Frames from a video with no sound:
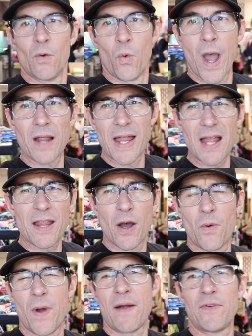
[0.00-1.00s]
well,
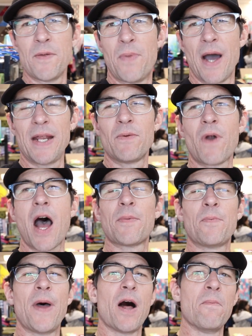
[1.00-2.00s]
hello everybody.
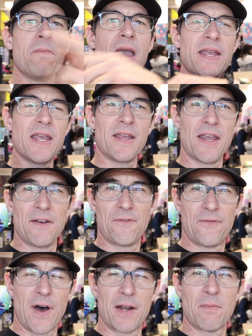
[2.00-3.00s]
Rob Appell making
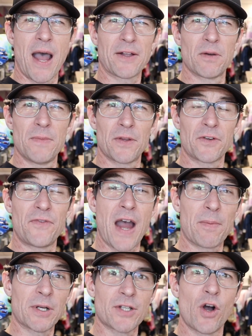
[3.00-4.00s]
it fun. Michael Miller
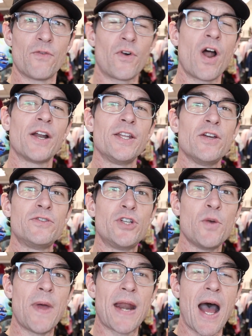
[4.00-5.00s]
Fabrics over on
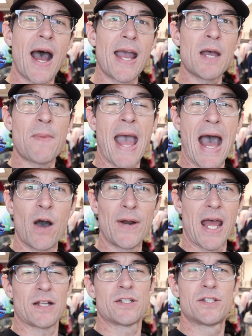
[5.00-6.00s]
YouTube and I am
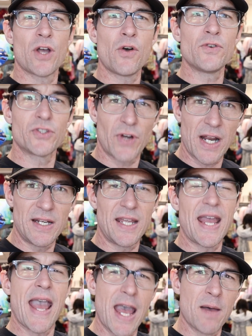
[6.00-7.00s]
out at Sew
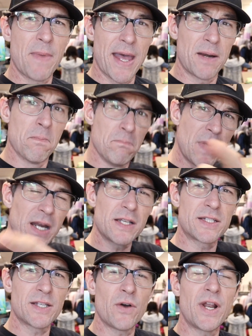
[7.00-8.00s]
Trendy MN
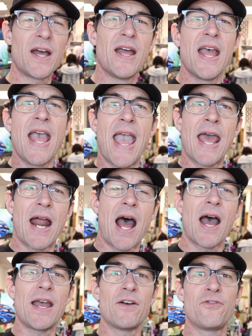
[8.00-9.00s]
Minnesota and
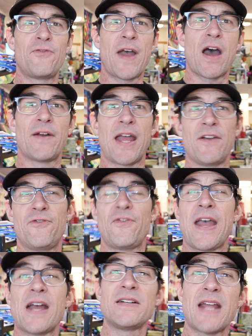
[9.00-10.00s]
I have found a
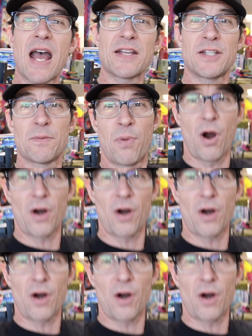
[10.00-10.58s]
fantastic